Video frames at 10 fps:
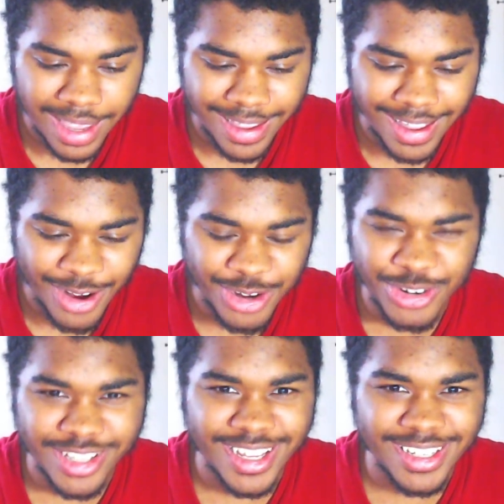How do you
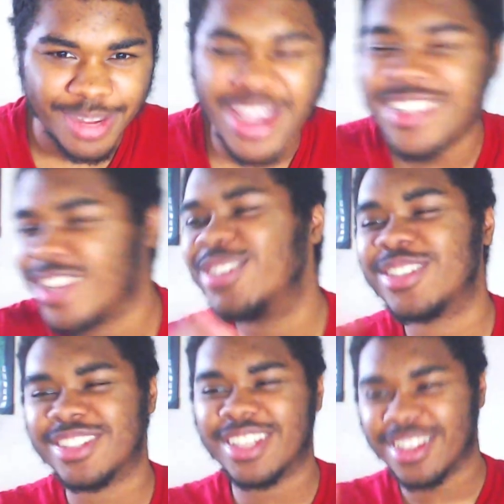translate that? Basically,
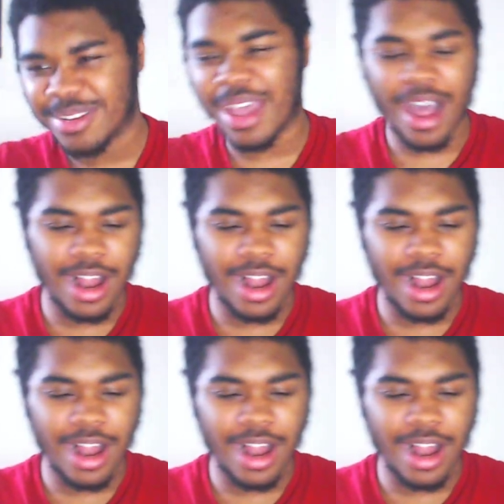just yeah,